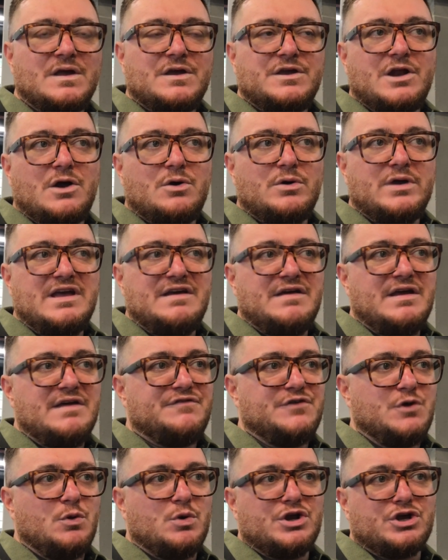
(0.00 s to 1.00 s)

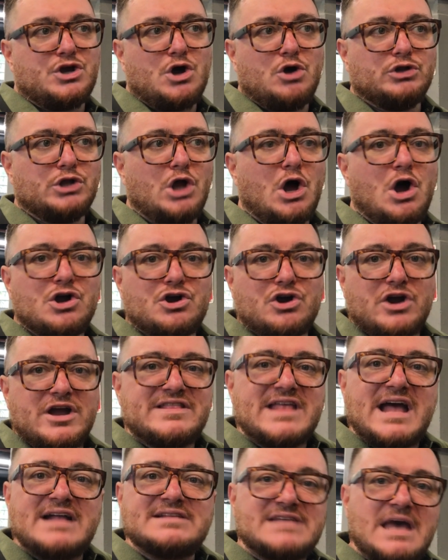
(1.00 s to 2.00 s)
If you were to go longer
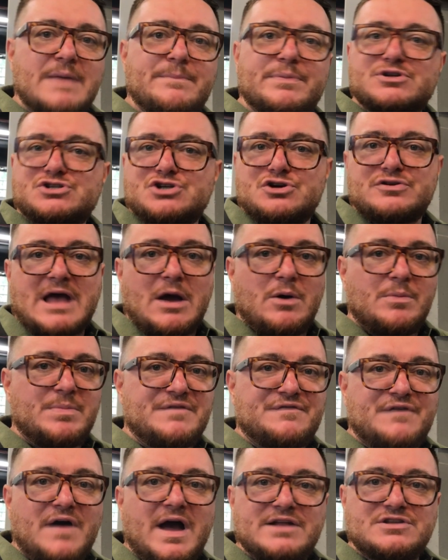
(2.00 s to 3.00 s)
at that temperature, that would
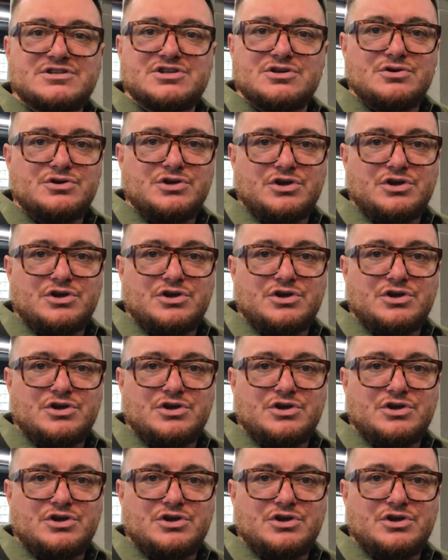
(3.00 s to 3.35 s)
be fine too.